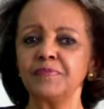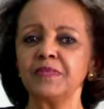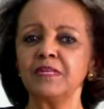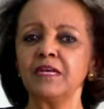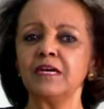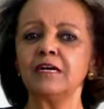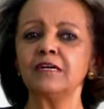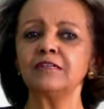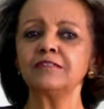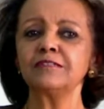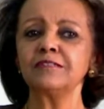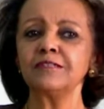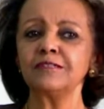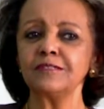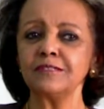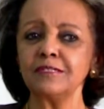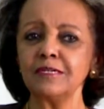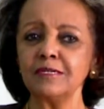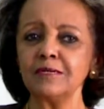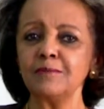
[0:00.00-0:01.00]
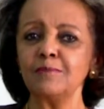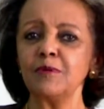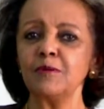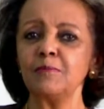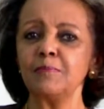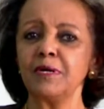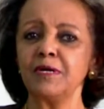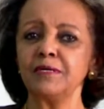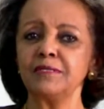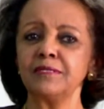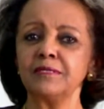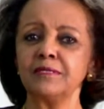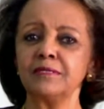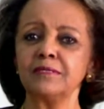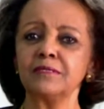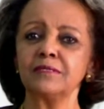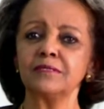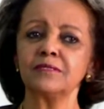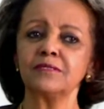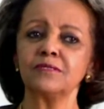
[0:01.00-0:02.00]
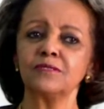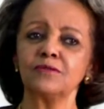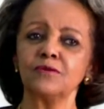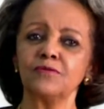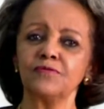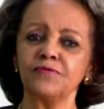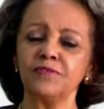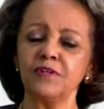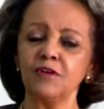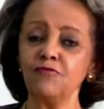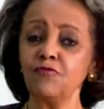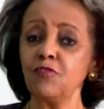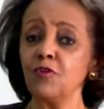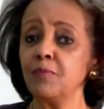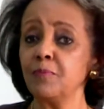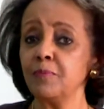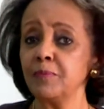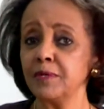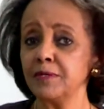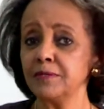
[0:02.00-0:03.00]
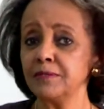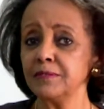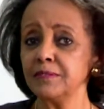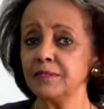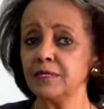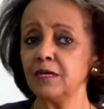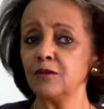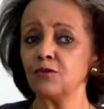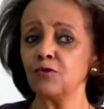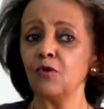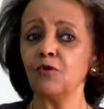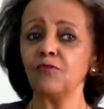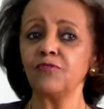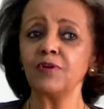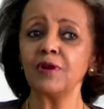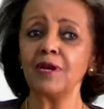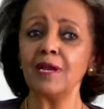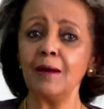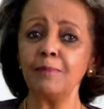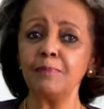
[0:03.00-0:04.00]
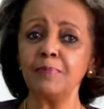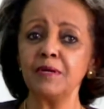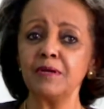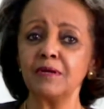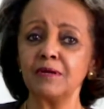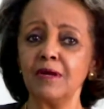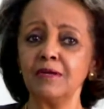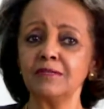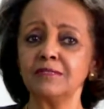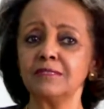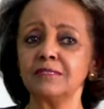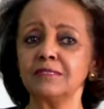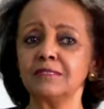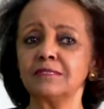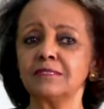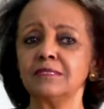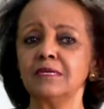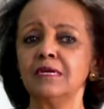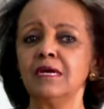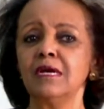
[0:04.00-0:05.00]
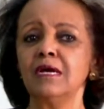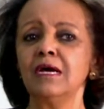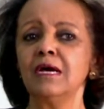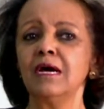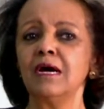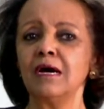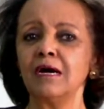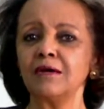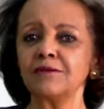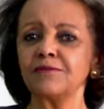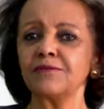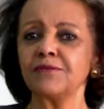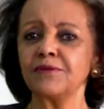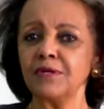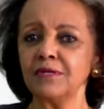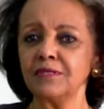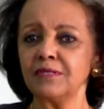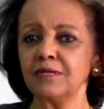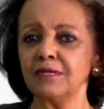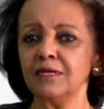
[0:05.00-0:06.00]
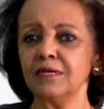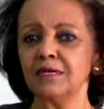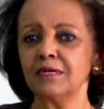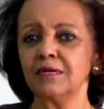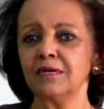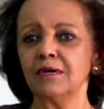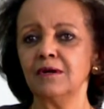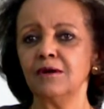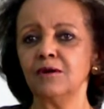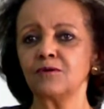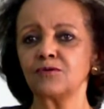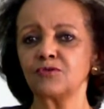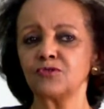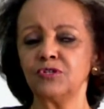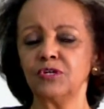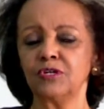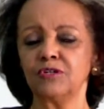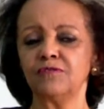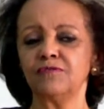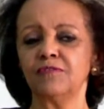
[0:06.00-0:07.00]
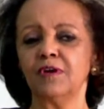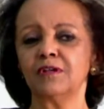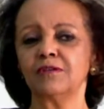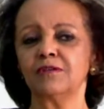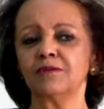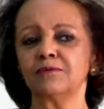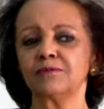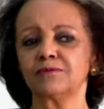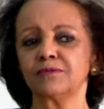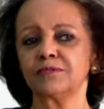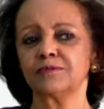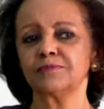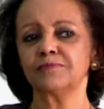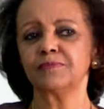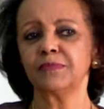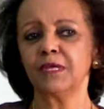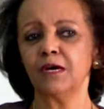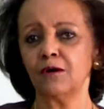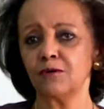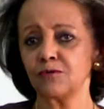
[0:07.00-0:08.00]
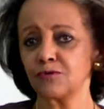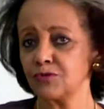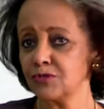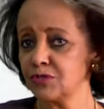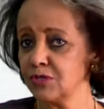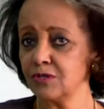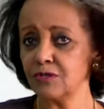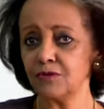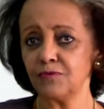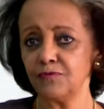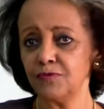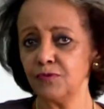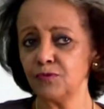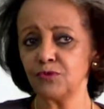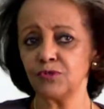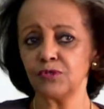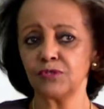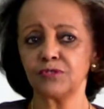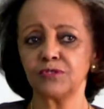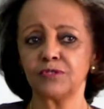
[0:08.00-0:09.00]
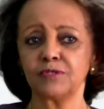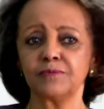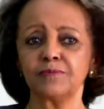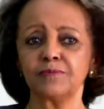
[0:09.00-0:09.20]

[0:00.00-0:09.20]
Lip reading: unsustainable patterns of development and overlapping crises are threatening our shared values, our shared futures.